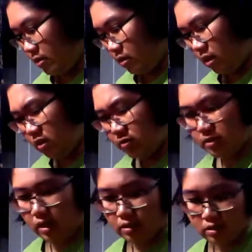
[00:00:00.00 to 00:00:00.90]
A lot of
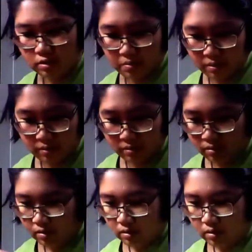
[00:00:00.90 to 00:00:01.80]
snacks this month,
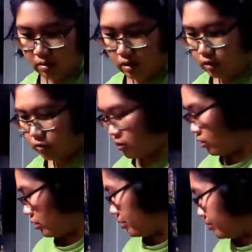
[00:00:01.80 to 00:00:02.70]
that's for sure.